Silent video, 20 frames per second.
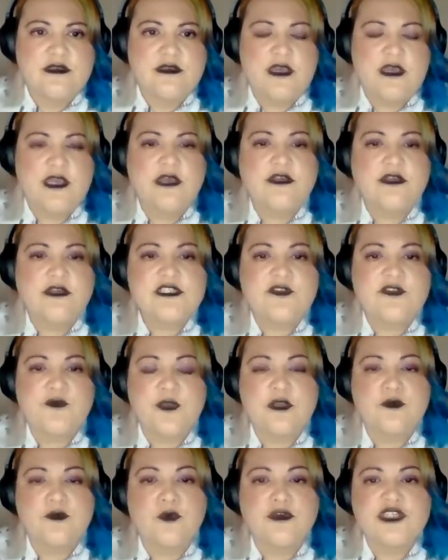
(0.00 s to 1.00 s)
I asked if we
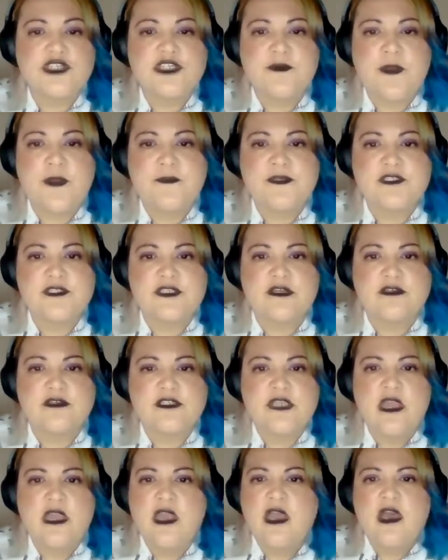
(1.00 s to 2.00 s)
could watch some episodes.
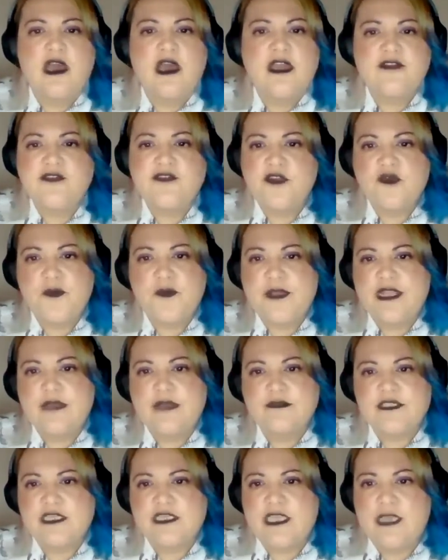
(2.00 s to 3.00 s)
I have never been able
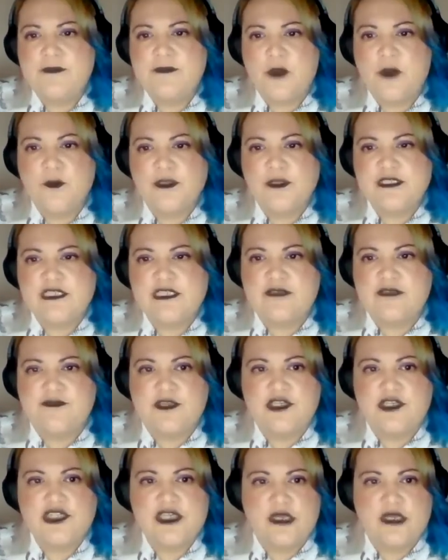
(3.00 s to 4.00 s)
to keep up with
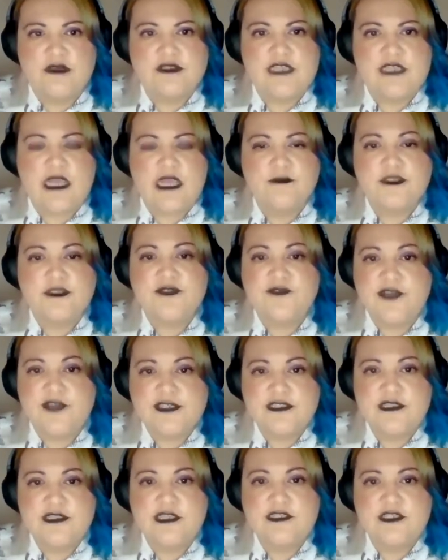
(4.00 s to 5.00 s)
TV shows and was
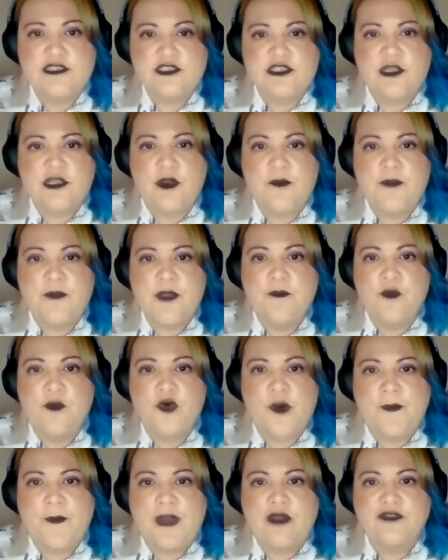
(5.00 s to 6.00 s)
fascinated to know a bit
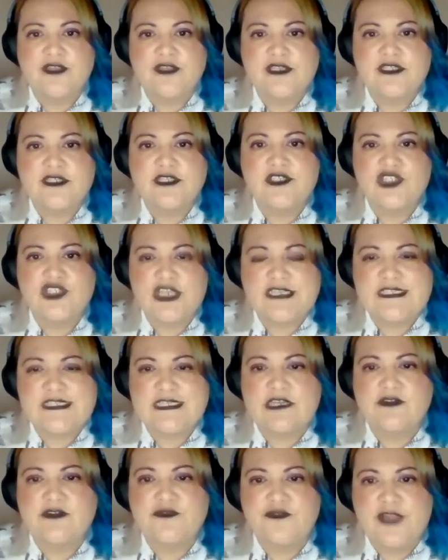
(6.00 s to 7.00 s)
more about this
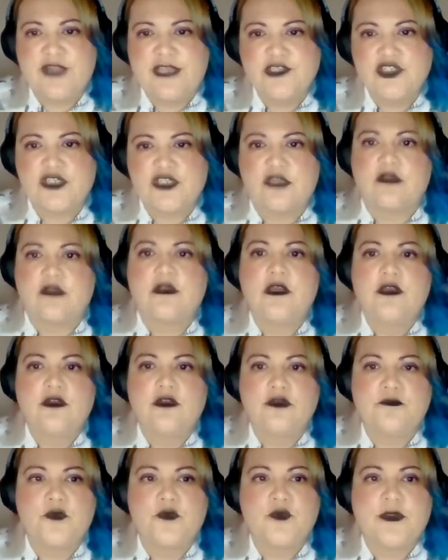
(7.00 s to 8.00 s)
Jessica Fletcher,
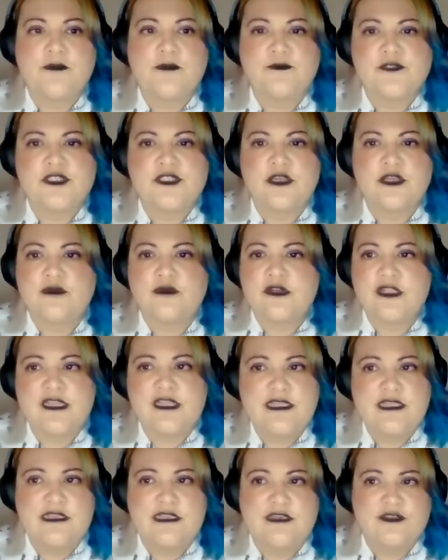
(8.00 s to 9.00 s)
who Marie so
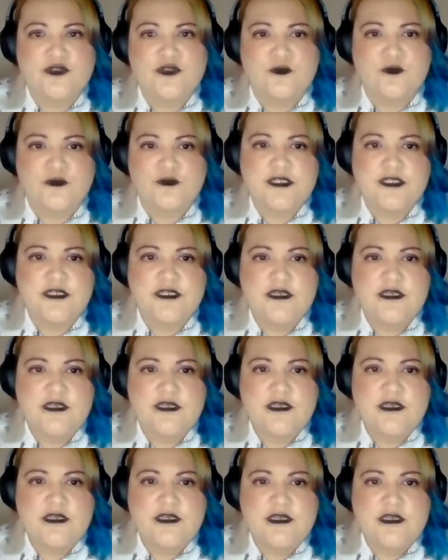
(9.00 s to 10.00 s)
clearly adored.
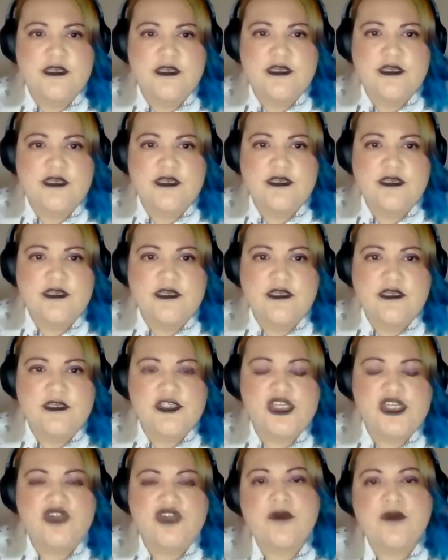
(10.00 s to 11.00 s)

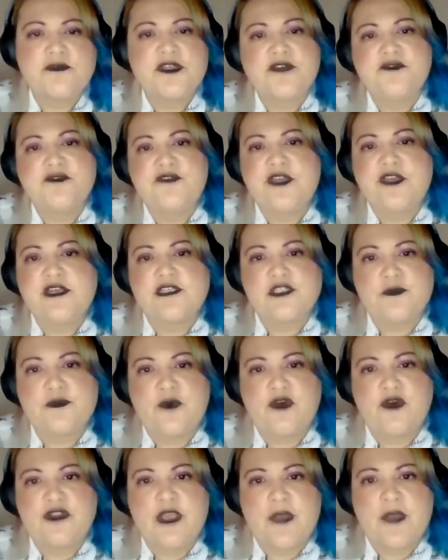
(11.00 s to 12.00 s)
She drummed her fingers
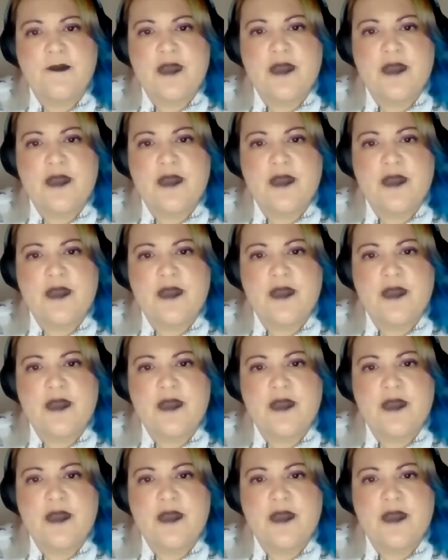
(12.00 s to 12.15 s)
upon her